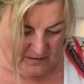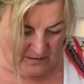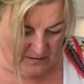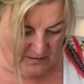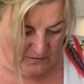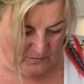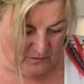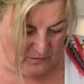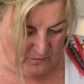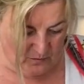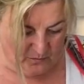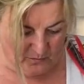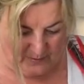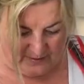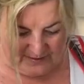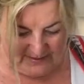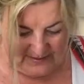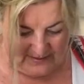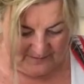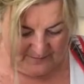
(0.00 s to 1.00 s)
All the
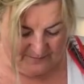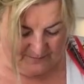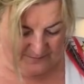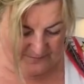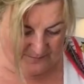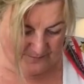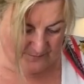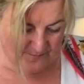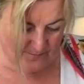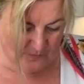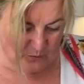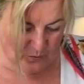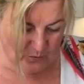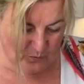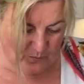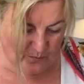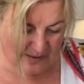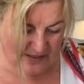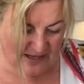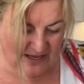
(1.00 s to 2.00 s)
way. All the
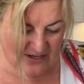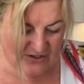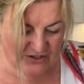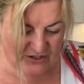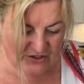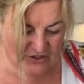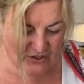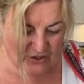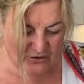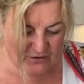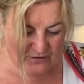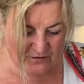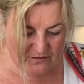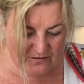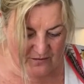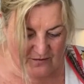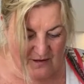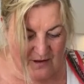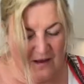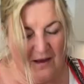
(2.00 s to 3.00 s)
way. Actually, John,
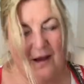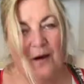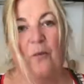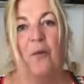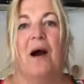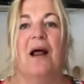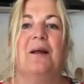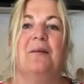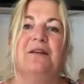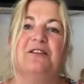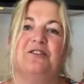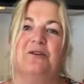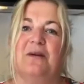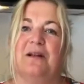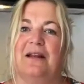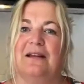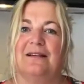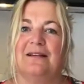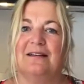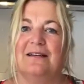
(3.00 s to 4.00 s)
why don't we do a
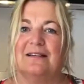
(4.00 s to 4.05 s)
little